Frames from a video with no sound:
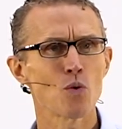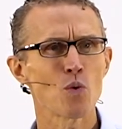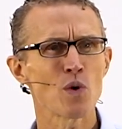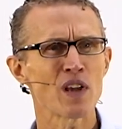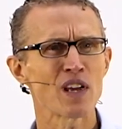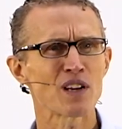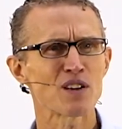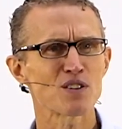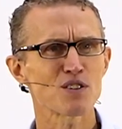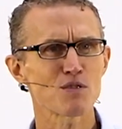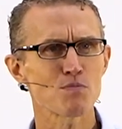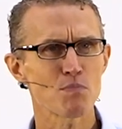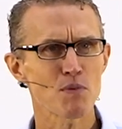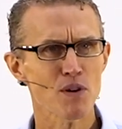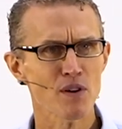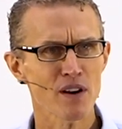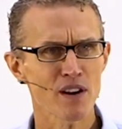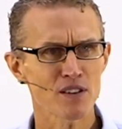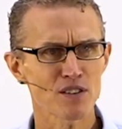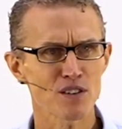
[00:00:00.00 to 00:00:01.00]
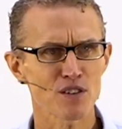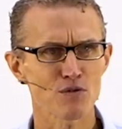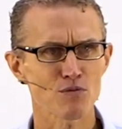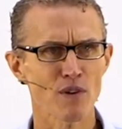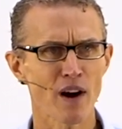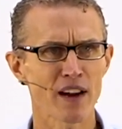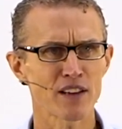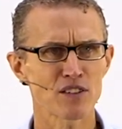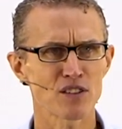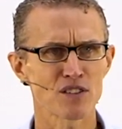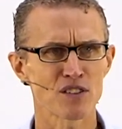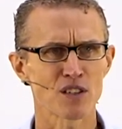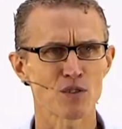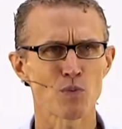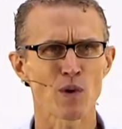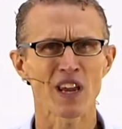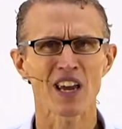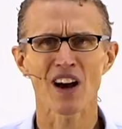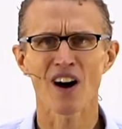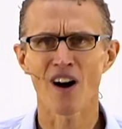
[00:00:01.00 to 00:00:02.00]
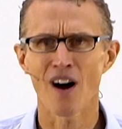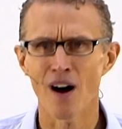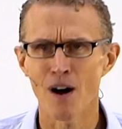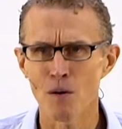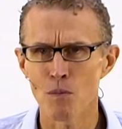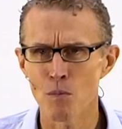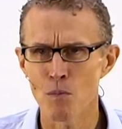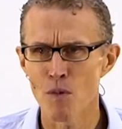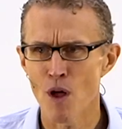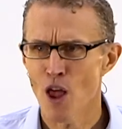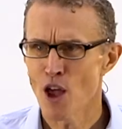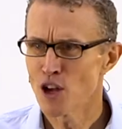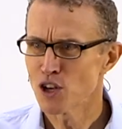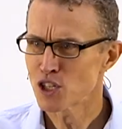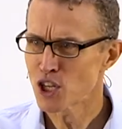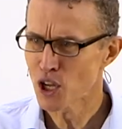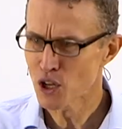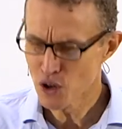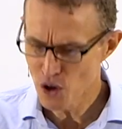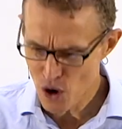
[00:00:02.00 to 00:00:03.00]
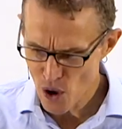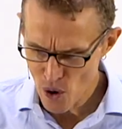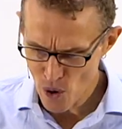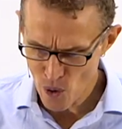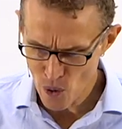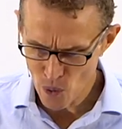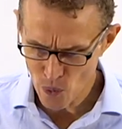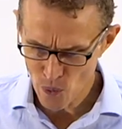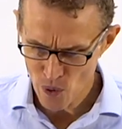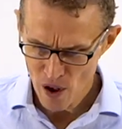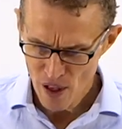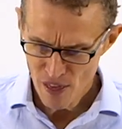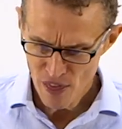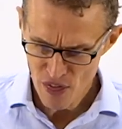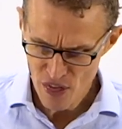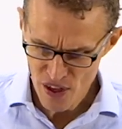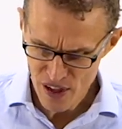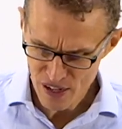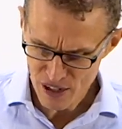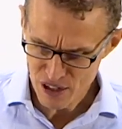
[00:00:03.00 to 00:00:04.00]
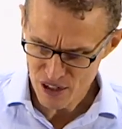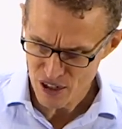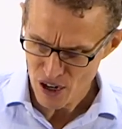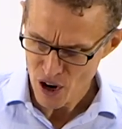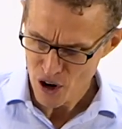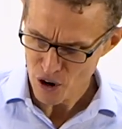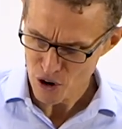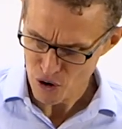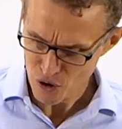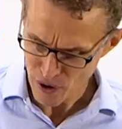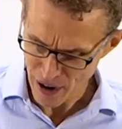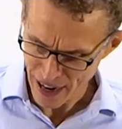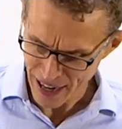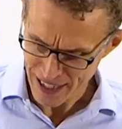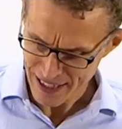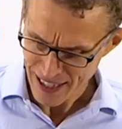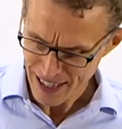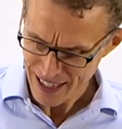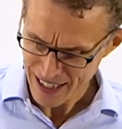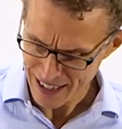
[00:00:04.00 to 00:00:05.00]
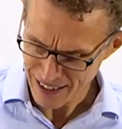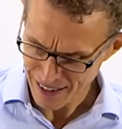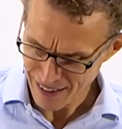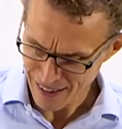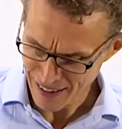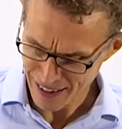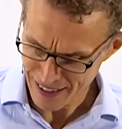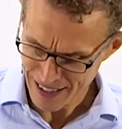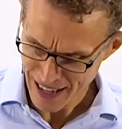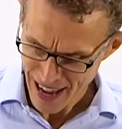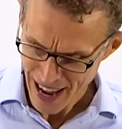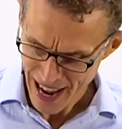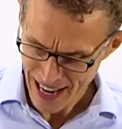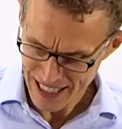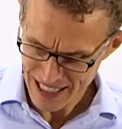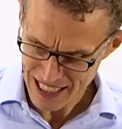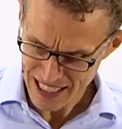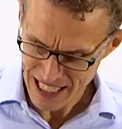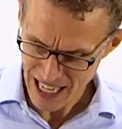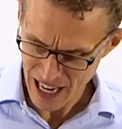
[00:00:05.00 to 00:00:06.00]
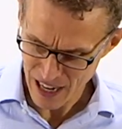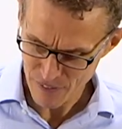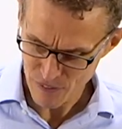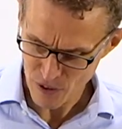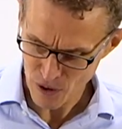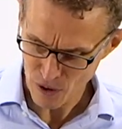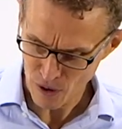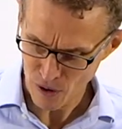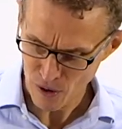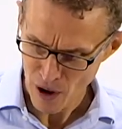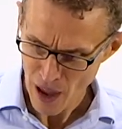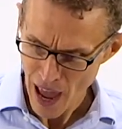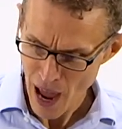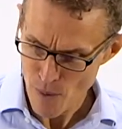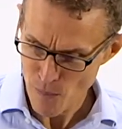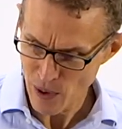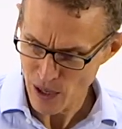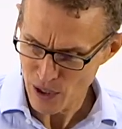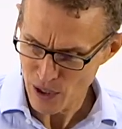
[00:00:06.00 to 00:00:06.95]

we experience his righteousness. We come to know this great God and Savior, and